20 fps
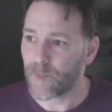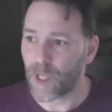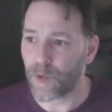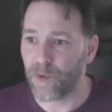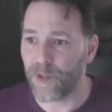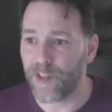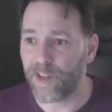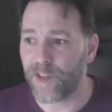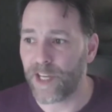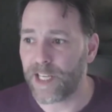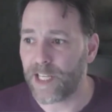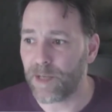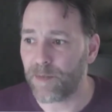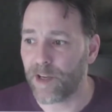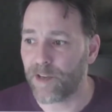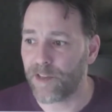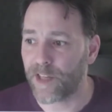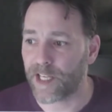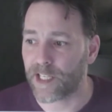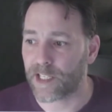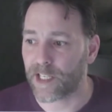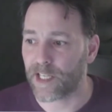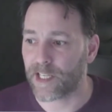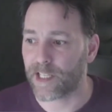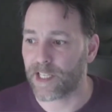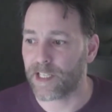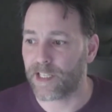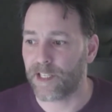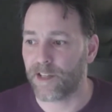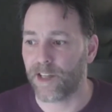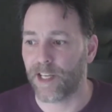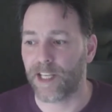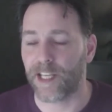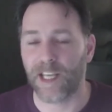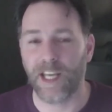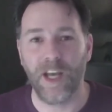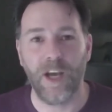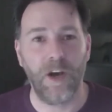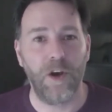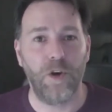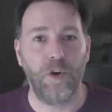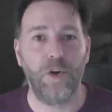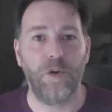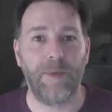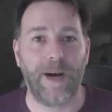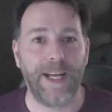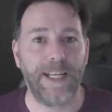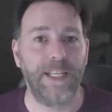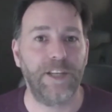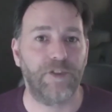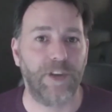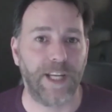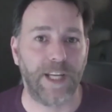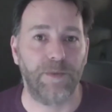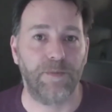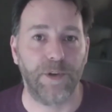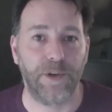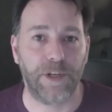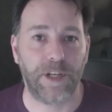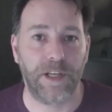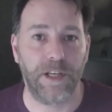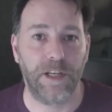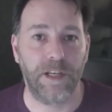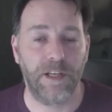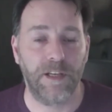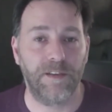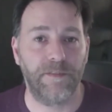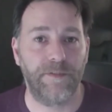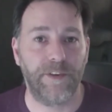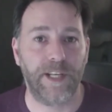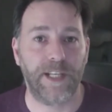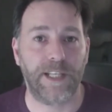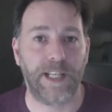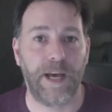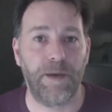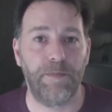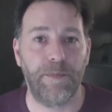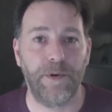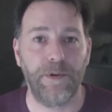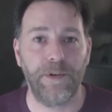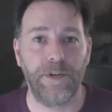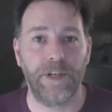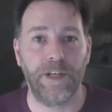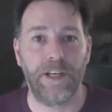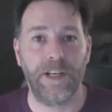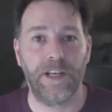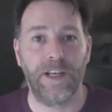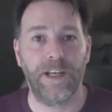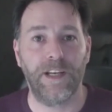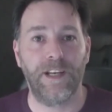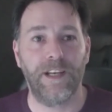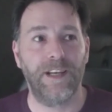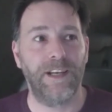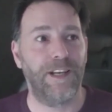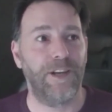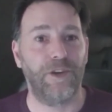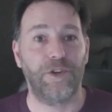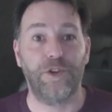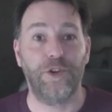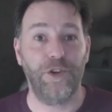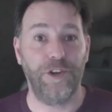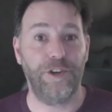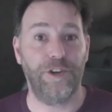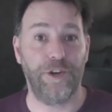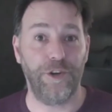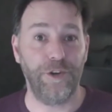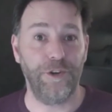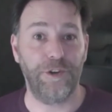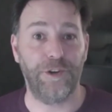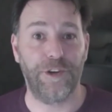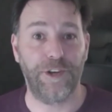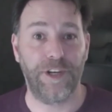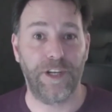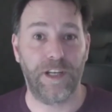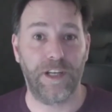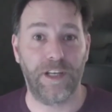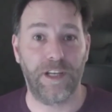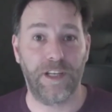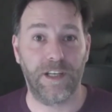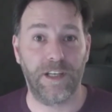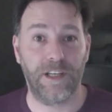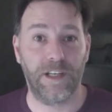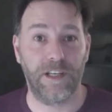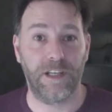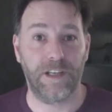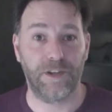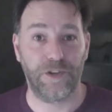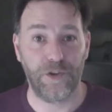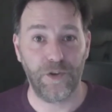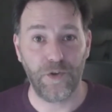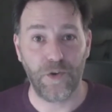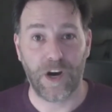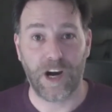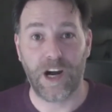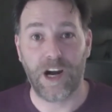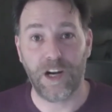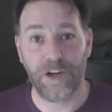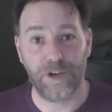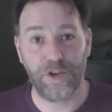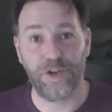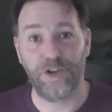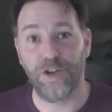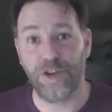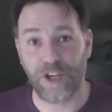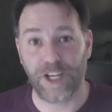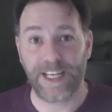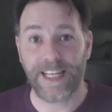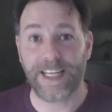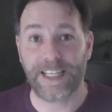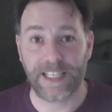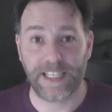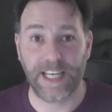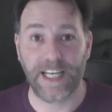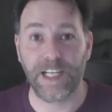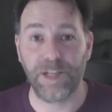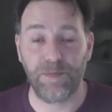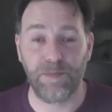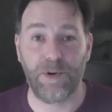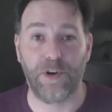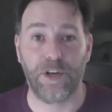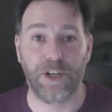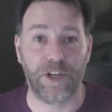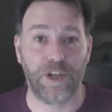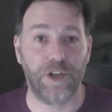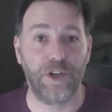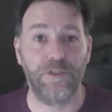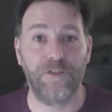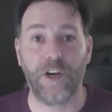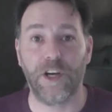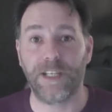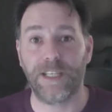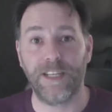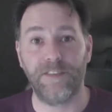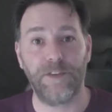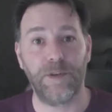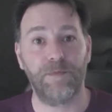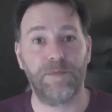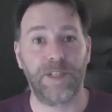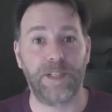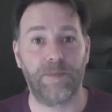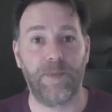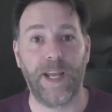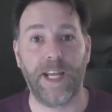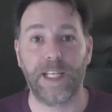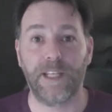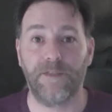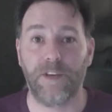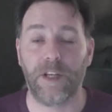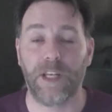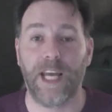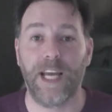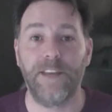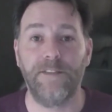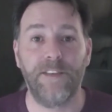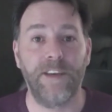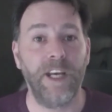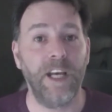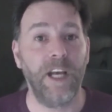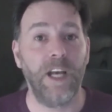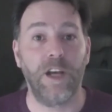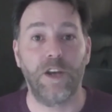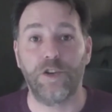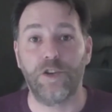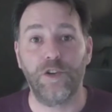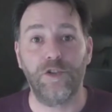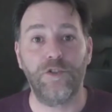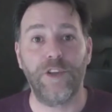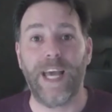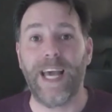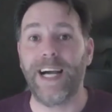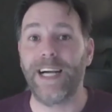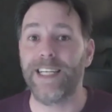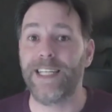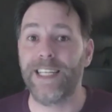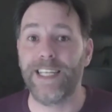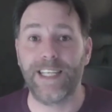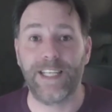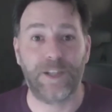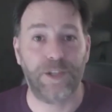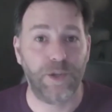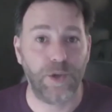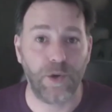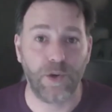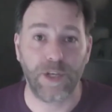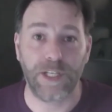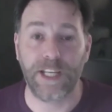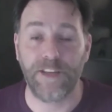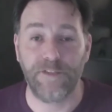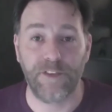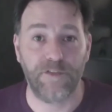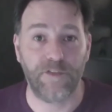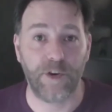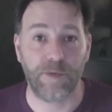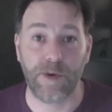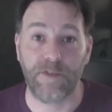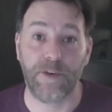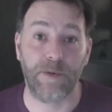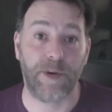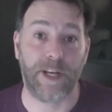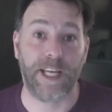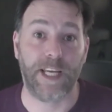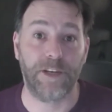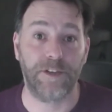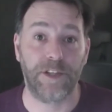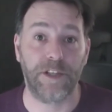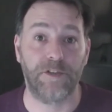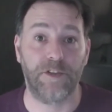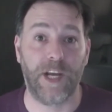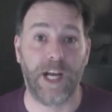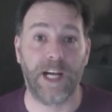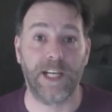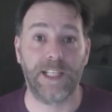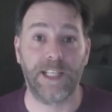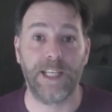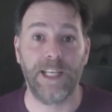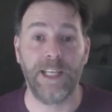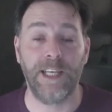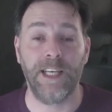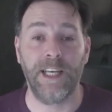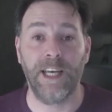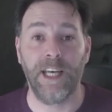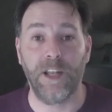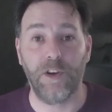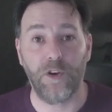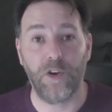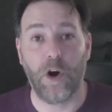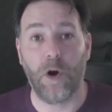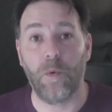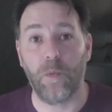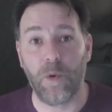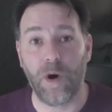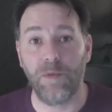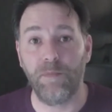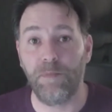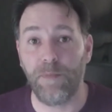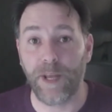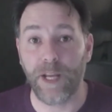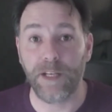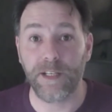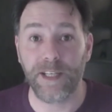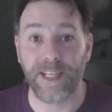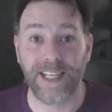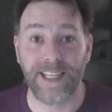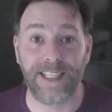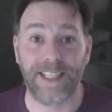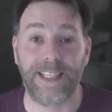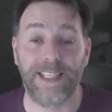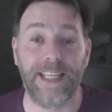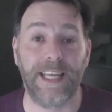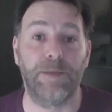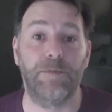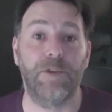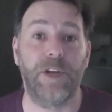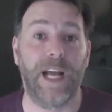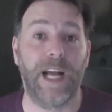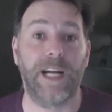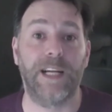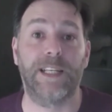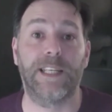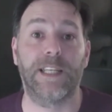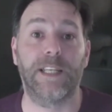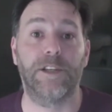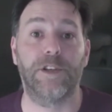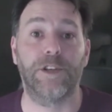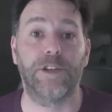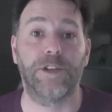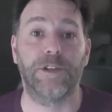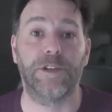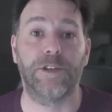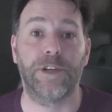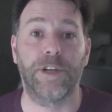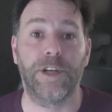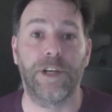when they think about things like this, they think, who am I to write a book, for example? You're you. You are your unique selling point. You've got a different perspective on life. Your reality is totally different from everybody else's reality. Not one person has the same reality as you.